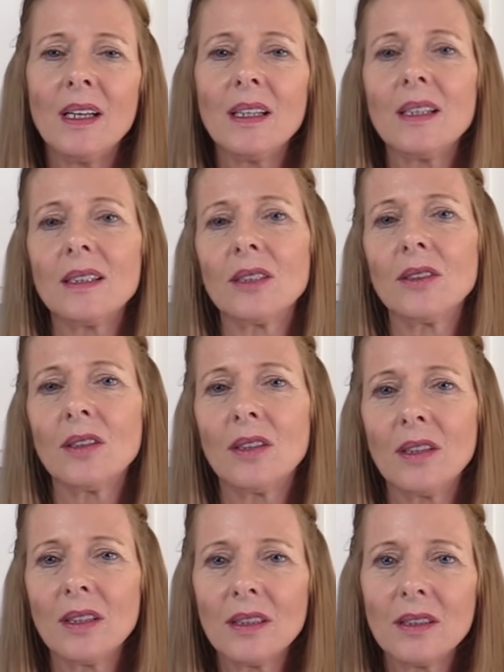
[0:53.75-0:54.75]
Yeah, so in
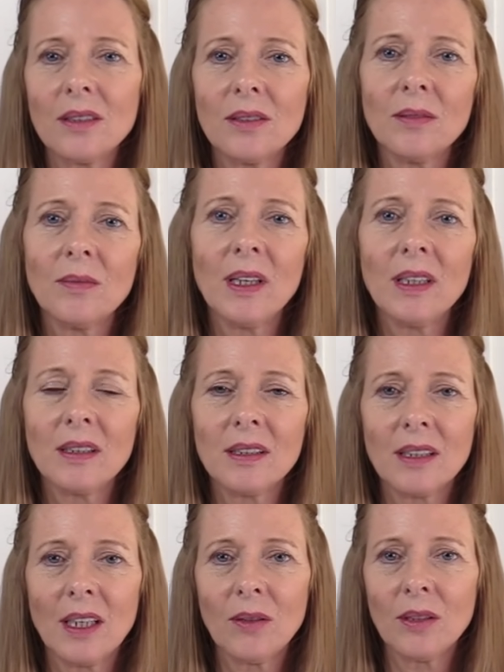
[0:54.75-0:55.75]
order to make a
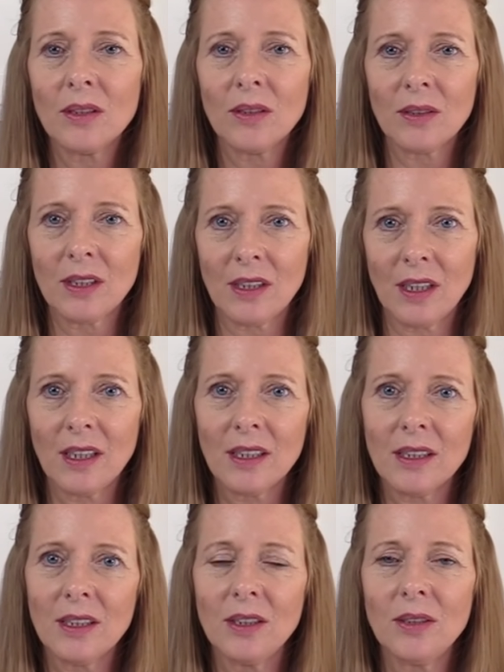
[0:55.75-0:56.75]
sourdough
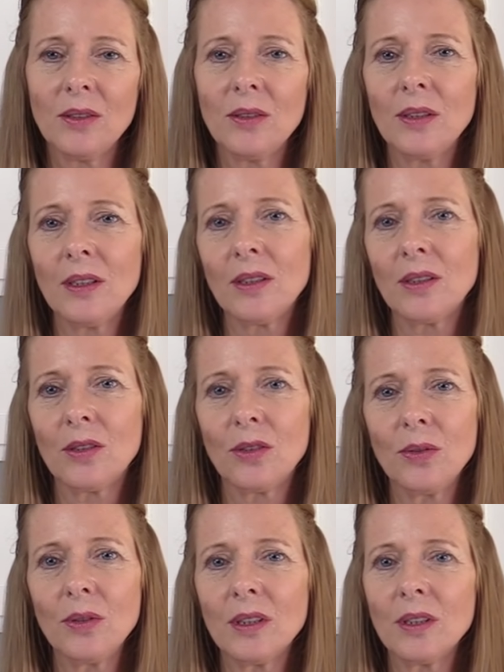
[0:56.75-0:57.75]
starter, you need
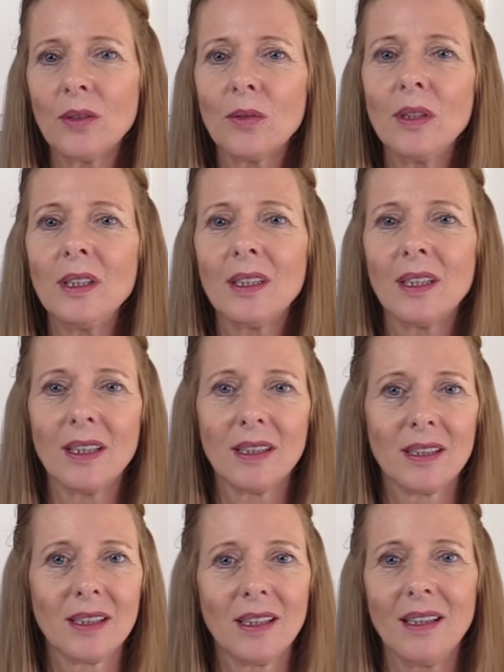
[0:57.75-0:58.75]
2
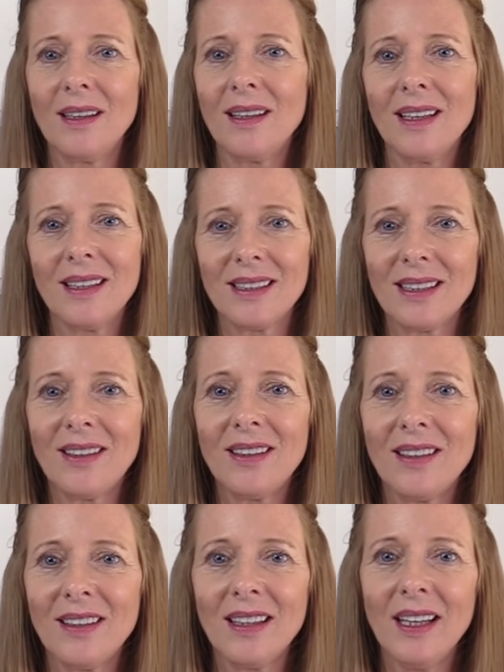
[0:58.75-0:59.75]
ingredients, and that's
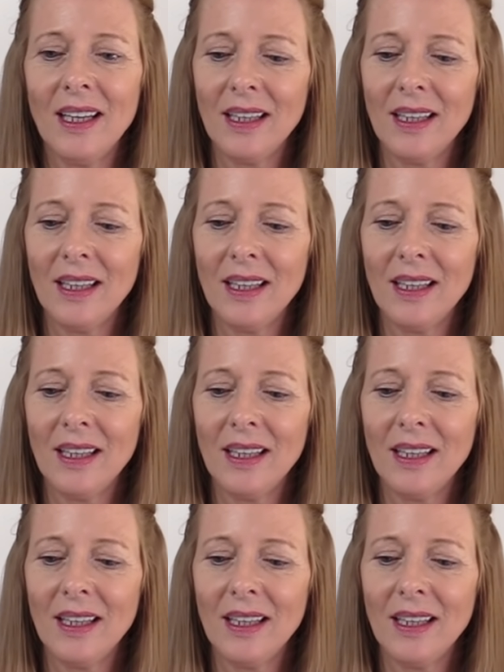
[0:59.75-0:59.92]
all.